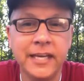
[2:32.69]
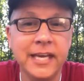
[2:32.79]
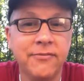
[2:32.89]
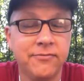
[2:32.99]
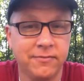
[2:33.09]

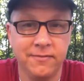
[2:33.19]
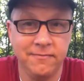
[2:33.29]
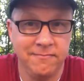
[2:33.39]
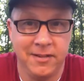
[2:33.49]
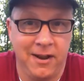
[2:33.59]
If
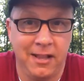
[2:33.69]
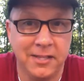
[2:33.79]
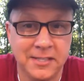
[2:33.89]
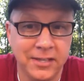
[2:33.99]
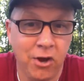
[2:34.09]
they're not
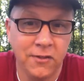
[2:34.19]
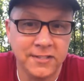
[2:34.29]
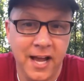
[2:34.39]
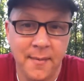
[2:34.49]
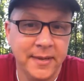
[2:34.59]
listening all the
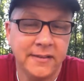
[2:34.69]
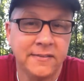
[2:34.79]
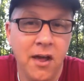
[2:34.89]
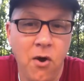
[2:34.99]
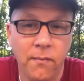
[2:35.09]
time. He
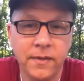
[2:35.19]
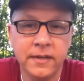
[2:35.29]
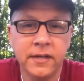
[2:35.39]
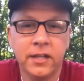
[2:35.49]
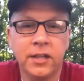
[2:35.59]
doesn't know.
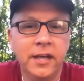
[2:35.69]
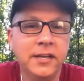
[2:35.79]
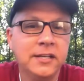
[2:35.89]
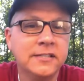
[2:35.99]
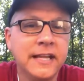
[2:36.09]

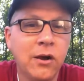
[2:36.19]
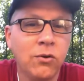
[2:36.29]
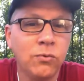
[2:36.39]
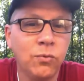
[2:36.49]
London is now